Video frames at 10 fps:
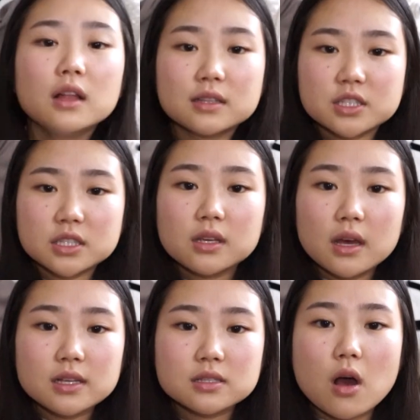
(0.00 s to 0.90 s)
Legit
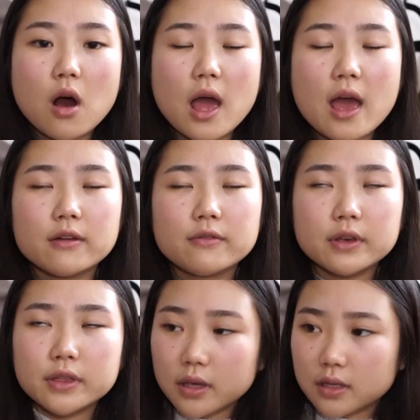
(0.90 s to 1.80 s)
guys,
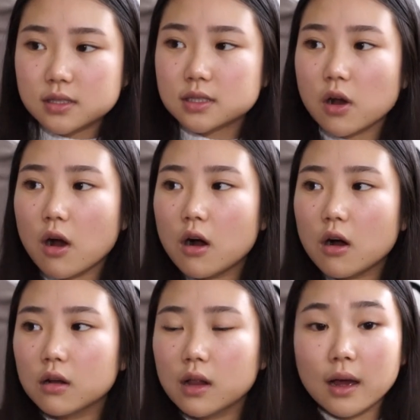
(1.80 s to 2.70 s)
everything in this
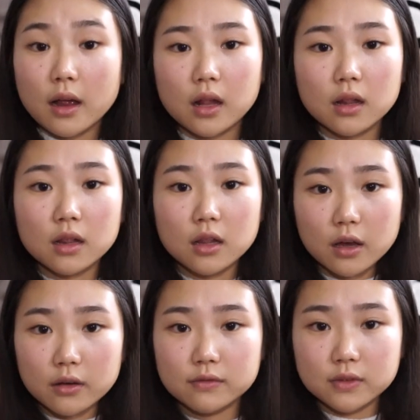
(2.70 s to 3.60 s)
haul I
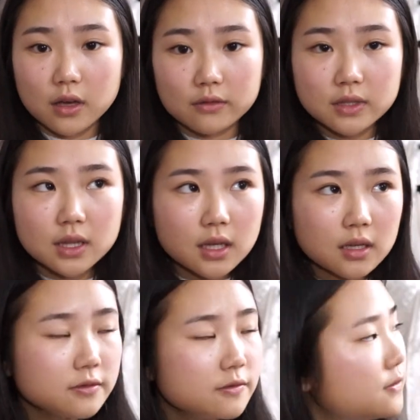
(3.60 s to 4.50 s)
love, love,
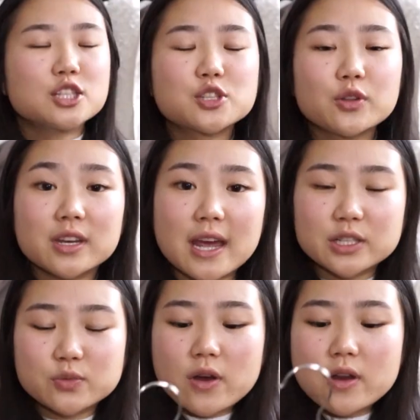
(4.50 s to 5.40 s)
love. So the
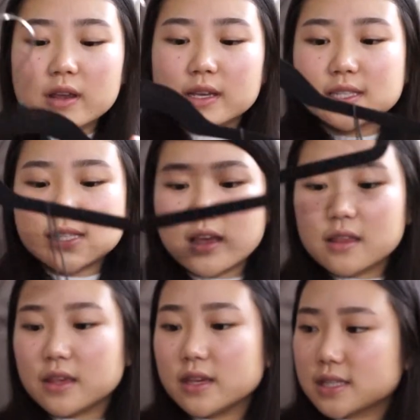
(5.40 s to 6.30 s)
next one is
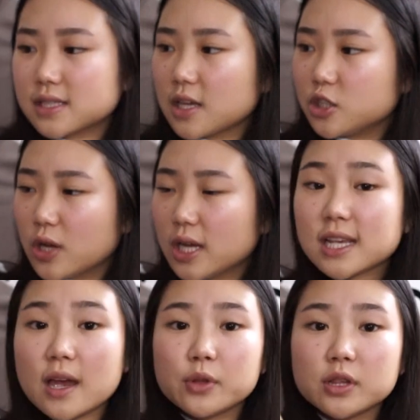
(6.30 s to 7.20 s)
this dress.
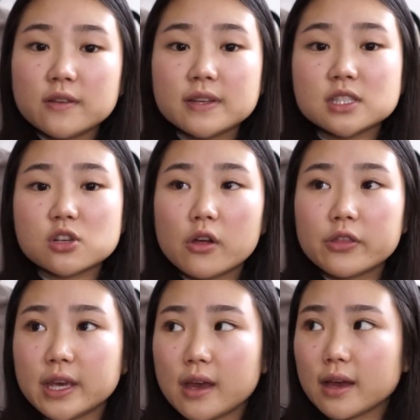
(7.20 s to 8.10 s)
I believe it's called
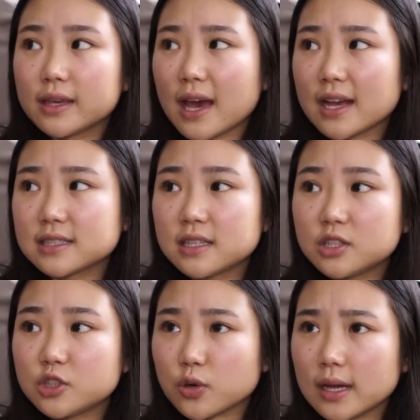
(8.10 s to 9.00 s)
the Cassidy
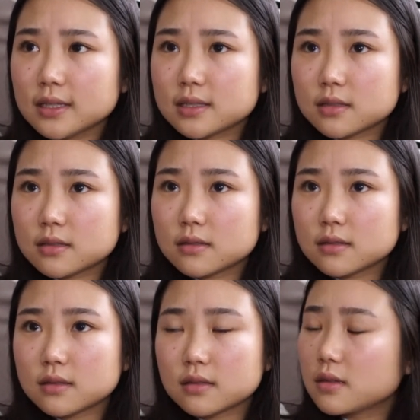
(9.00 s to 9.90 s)
dress,
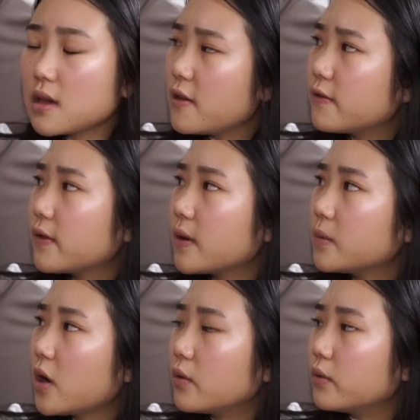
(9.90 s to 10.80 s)
if I'm
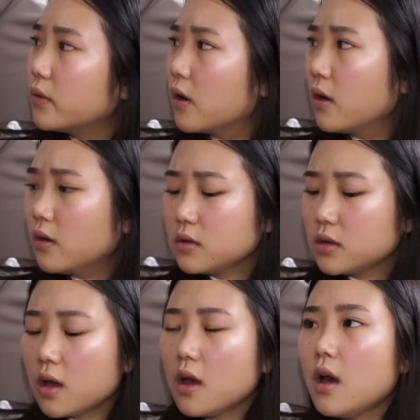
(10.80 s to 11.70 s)
not wrong.
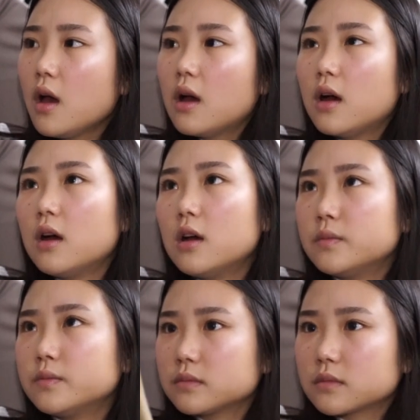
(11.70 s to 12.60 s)

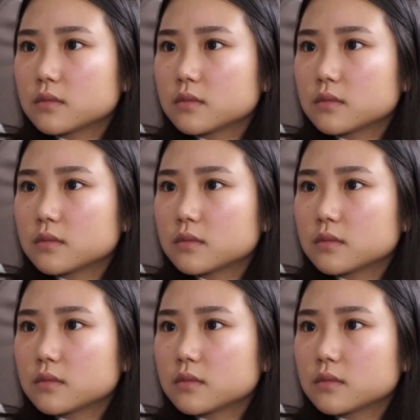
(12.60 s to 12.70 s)
Um,